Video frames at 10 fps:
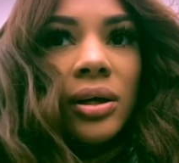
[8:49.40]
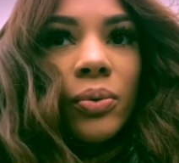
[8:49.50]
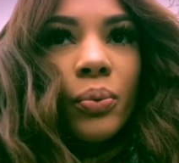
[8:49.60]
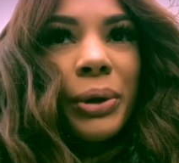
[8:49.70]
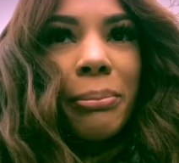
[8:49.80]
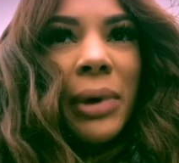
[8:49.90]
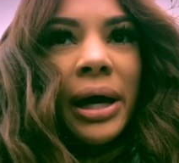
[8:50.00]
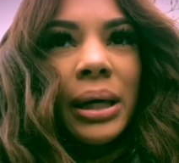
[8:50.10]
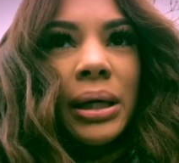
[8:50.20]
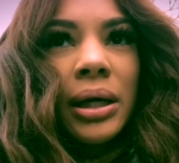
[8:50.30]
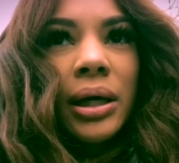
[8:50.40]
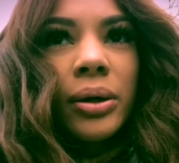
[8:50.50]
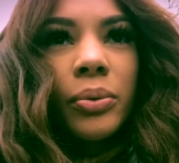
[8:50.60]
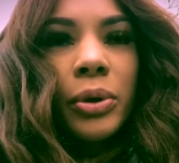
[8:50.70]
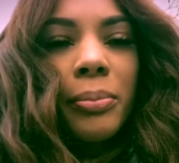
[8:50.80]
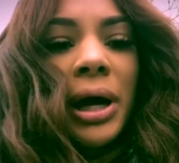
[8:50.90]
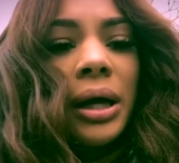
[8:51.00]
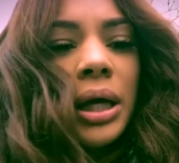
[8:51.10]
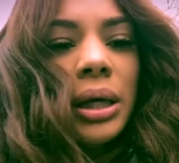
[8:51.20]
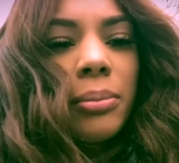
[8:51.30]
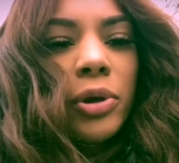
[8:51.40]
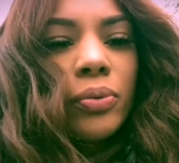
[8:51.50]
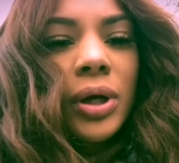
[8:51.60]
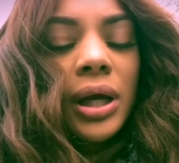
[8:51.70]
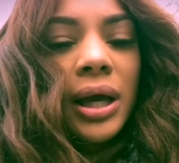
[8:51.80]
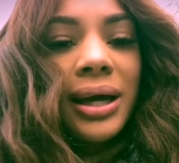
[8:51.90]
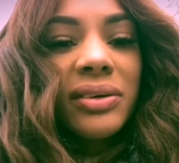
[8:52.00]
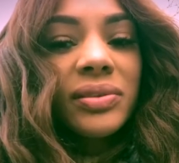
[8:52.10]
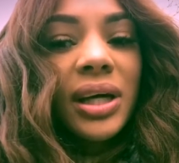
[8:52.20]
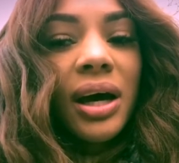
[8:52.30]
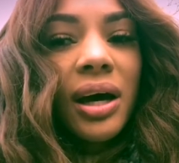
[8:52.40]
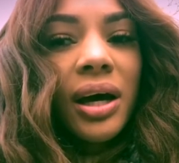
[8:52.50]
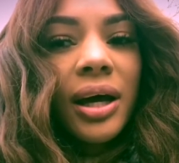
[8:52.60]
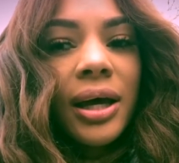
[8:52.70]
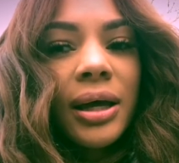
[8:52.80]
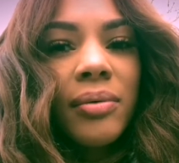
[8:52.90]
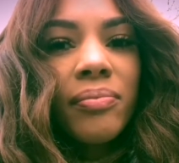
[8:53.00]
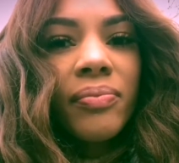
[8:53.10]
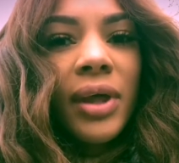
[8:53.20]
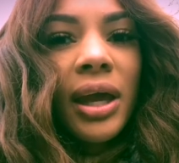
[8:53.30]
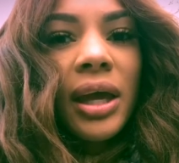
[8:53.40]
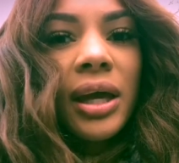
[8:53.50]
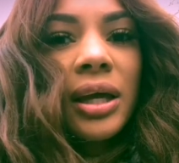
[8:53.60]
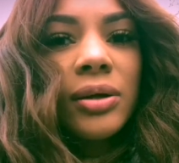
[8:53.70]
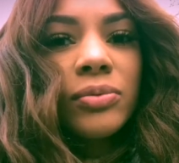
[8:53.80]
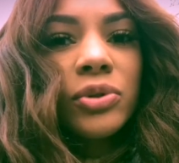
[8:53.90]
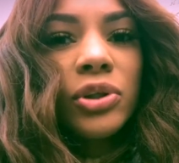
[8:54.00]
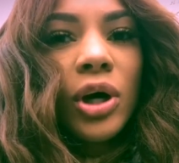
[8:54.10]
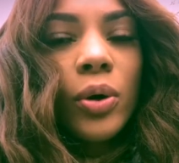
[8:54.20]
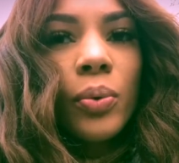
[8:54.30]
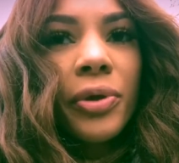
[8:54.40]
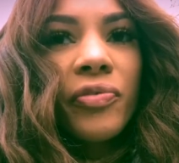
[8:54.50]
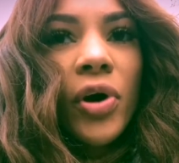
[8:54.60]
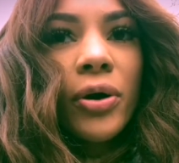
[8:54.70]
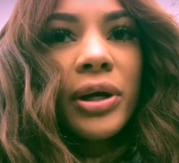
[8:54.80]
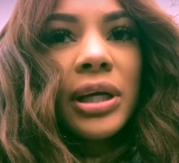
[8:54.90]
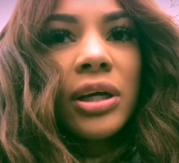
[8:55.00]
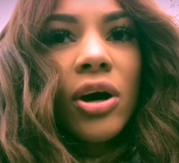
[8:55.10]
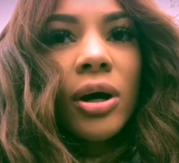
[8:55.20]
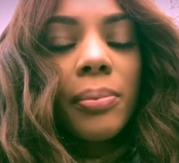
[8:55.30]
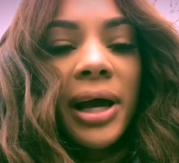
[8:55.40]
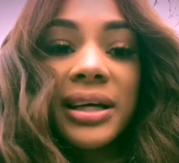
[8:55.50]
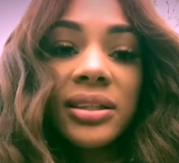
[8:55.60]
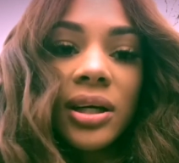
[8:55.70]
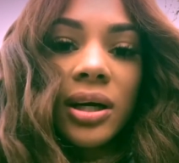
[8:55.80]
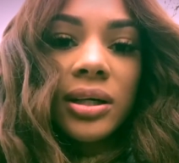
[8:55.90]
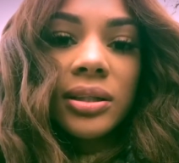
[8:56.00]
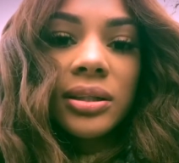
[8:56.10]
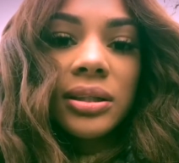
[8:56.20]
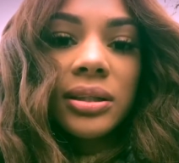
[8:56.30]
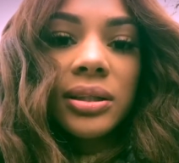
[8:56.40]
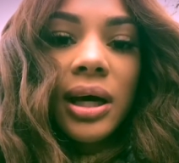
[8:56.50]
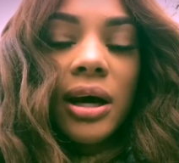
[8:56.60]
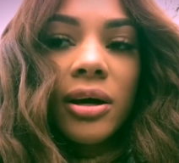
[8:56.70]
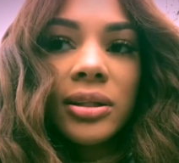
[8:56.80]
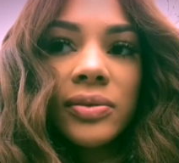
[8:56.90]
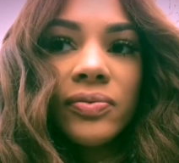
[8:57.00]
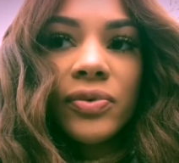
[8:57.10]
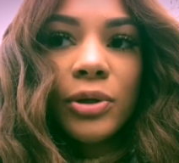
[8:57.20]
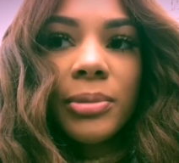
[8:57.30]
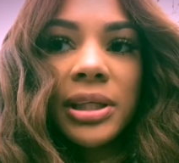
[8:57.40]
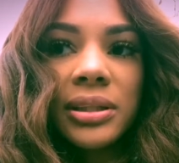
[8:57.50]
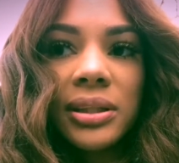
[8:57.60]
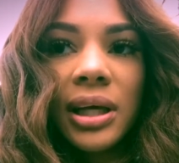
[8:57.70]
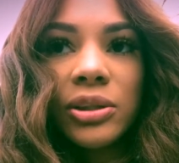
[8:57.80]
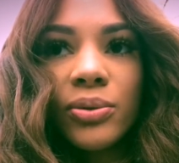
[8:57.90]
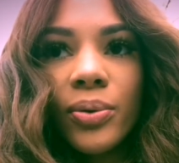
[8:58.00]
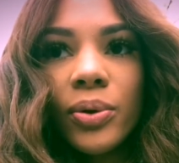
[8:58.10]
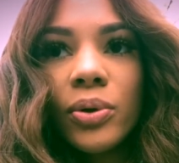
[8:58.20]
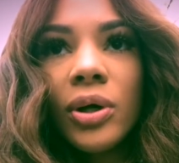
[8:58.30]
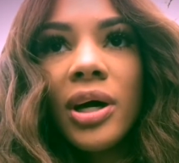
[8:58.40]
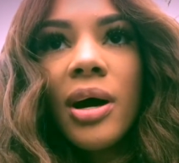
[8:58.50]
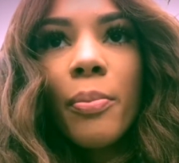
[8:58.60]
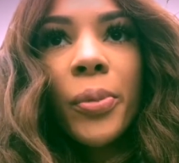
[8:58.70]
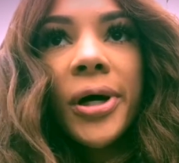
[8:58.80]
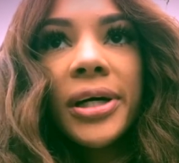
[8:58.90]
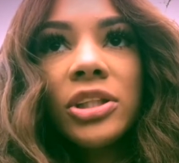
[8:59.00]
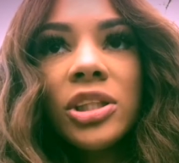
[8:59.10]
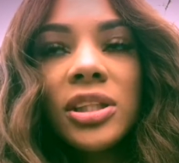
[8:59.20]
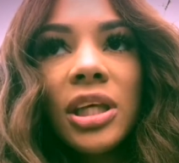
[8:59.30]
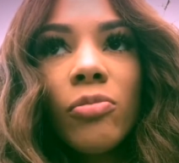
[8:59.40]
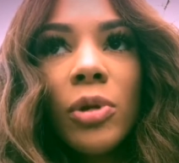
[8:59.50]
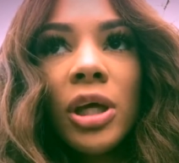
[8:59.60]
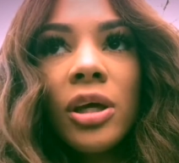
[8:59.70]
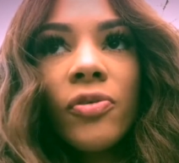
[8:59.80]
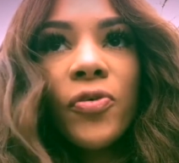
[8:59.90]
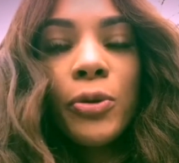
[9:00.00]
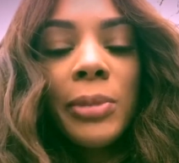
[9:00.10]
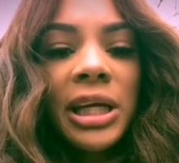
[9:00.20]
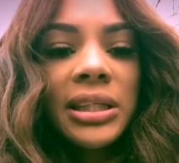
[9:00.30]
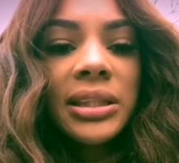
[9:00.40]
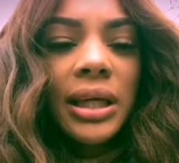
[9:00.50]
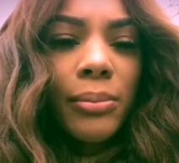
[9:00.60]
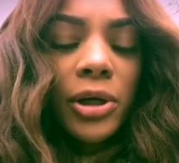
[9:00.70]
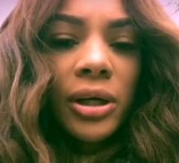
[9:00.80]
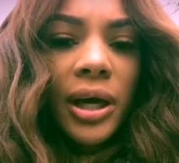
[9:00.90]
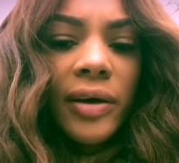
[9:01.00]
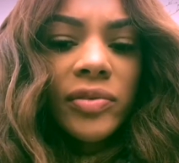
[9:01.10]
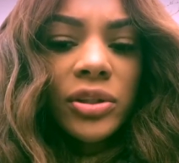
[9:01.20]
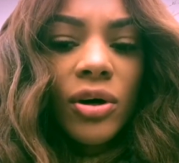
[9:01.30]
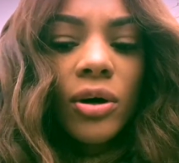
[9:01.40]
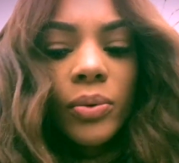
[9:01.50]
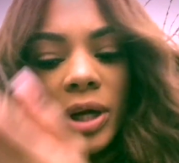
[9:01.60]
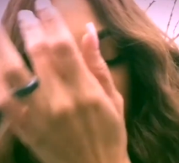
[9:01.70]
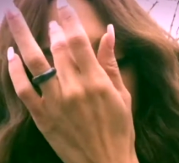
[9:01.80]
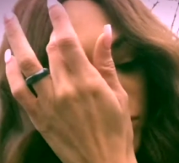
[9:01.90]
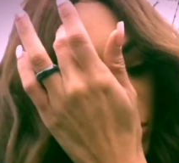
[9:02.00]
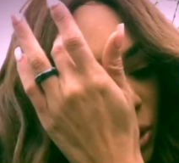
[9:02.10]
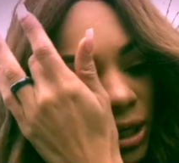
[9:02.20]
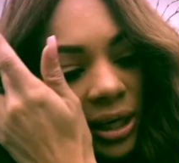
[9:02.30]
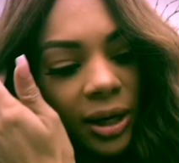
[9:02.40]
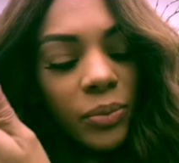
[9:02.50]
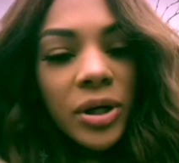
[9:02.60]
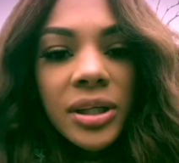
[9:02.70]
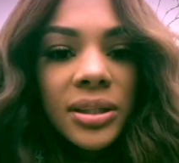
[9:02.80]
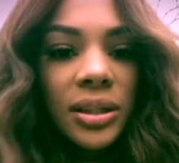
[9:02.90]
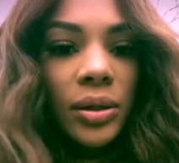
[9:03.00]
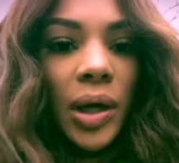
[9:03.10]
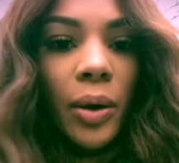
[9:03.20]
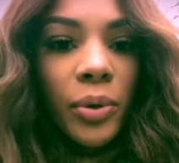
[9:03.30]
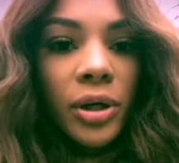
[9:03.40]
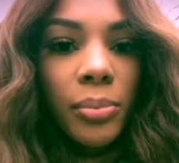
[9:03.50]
we might be running out of time, and we've already gone past our filming schedule, but just give me a few minutes and I'm gonna have a talk with everyone, and we're gonna see how we're gonna